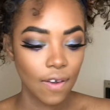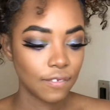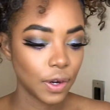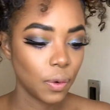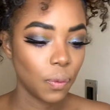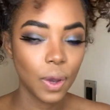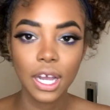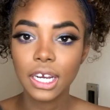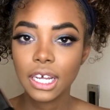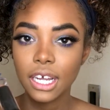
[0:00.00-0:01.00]
for
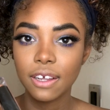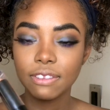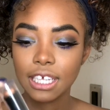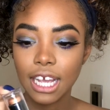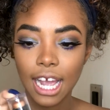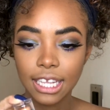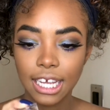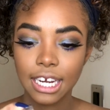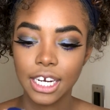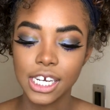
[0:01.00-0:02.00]
one of the
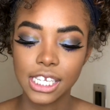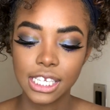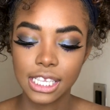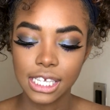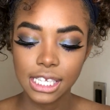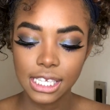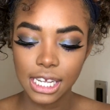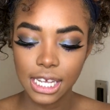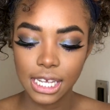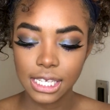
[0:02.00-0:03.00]
highlighters, this
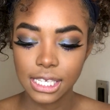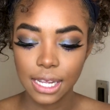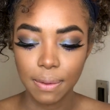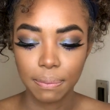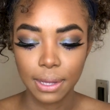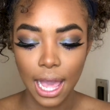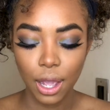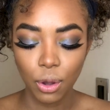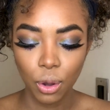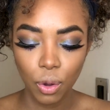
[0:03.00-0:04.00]
is
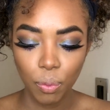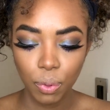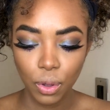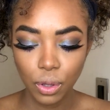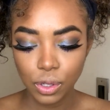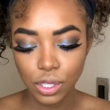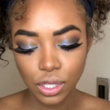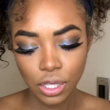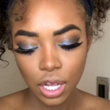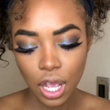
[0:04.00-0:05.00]
Black
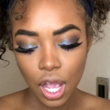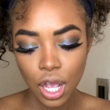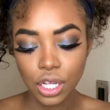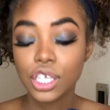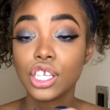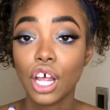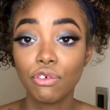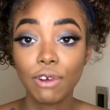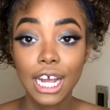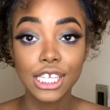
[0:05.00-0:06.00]
Opal's
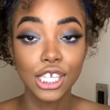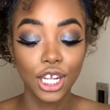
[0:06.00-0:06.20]
Sunrise